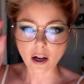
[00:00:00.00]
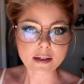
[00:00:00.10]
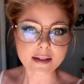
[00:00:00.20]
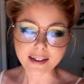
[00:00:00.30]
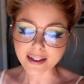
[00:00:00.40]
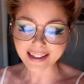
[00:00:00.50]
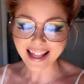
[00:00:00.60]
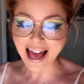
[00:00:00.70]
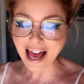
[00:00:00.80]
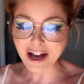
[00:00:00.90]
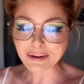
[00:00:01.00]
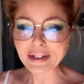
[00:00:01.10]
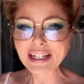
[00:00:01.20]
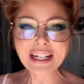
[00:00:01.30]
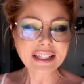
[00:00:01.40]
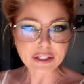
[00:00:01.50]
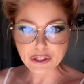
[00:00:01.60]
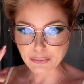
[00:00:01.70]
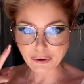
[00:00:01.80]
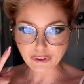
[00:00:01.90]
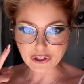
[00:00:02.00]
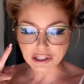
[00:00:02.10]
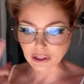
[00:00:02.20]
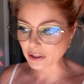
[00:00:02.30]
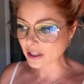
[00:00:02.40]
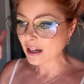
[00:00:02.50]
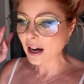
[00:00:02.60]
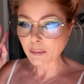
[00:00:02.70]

Austin collab. This is my first look.